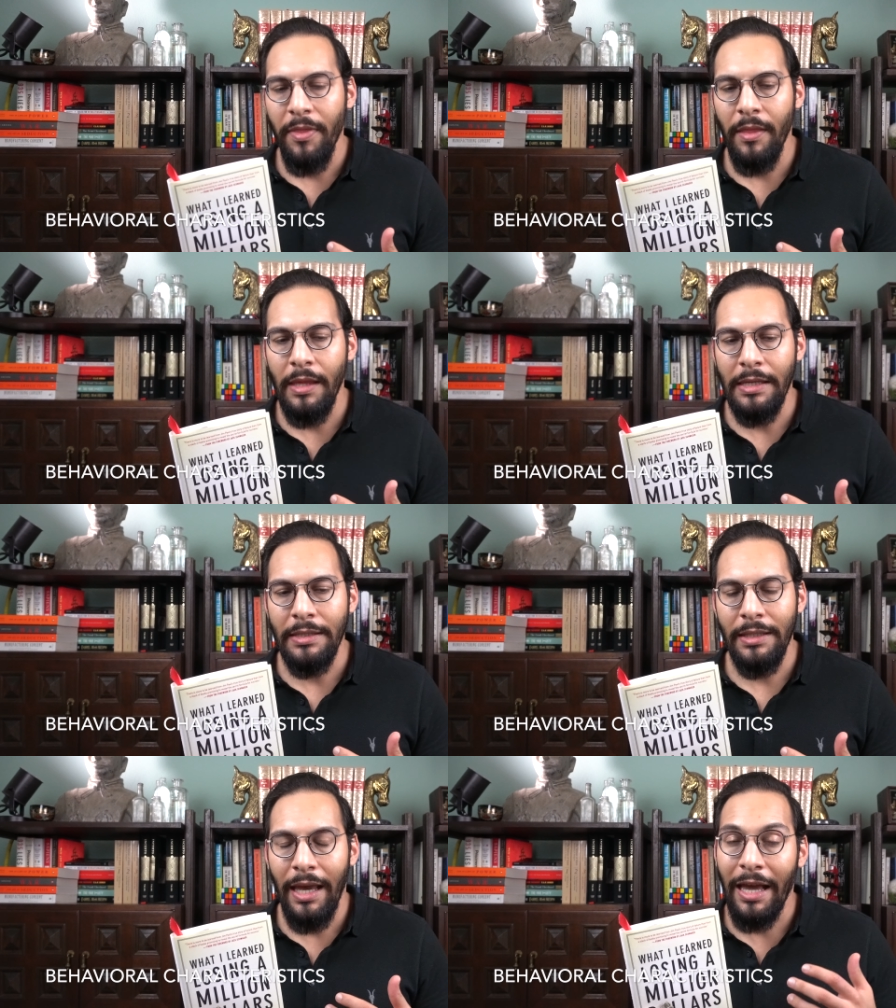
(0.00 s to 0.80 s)

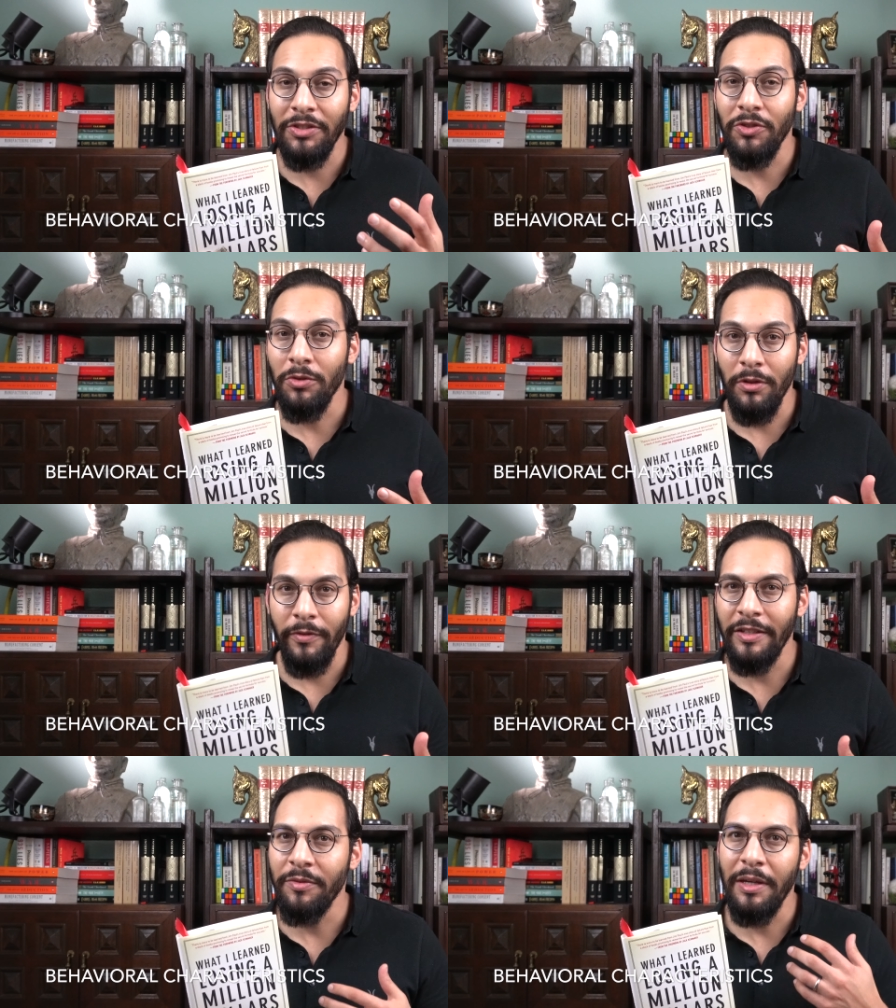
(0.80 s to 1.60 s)
these external
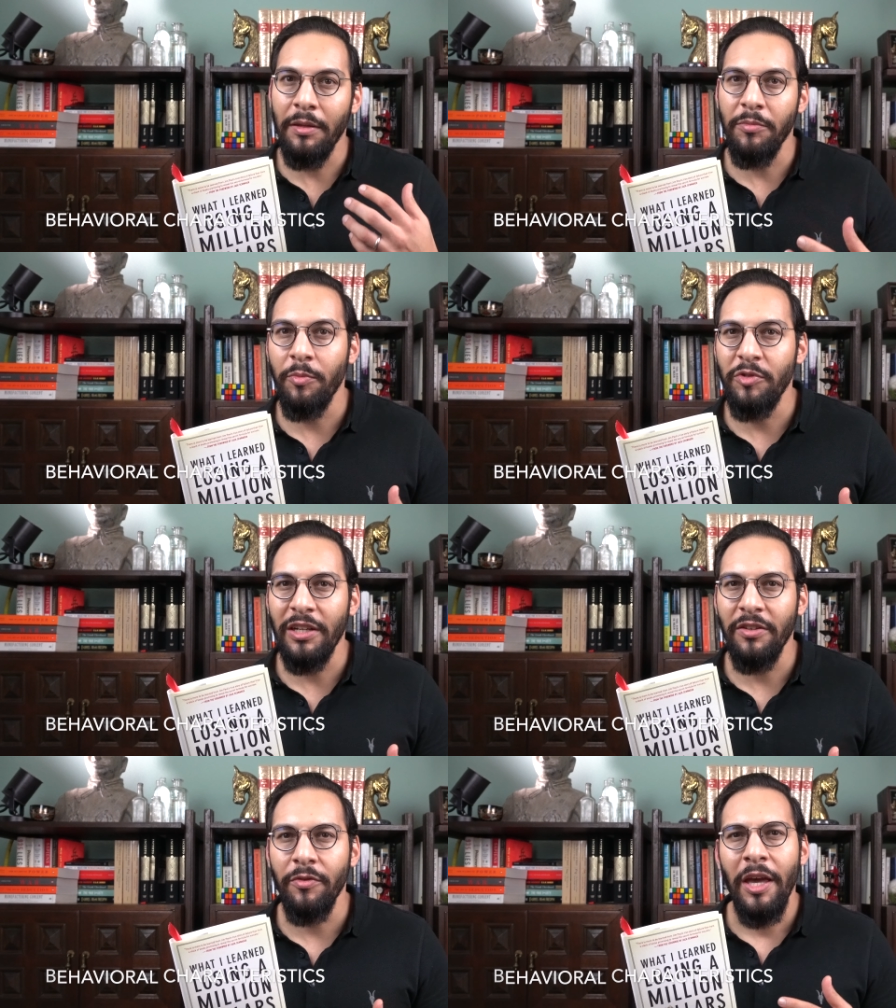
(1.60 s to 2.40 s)
events and make them
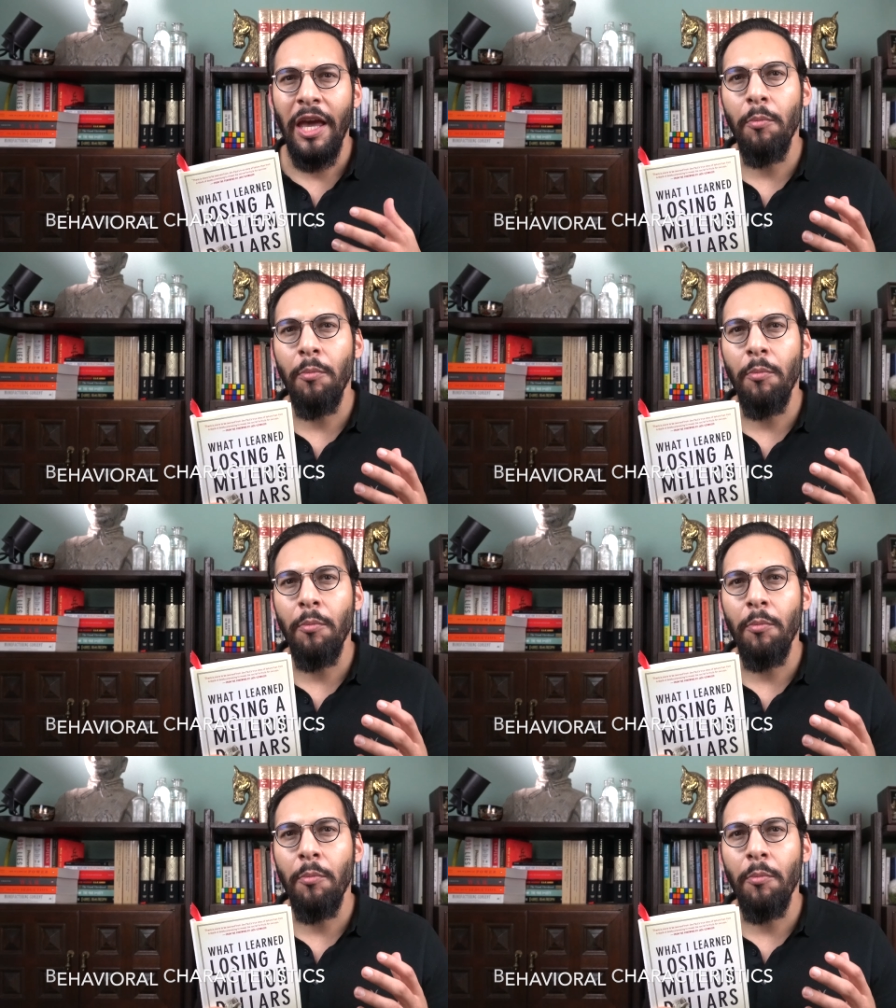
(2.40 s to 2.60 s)
subjective.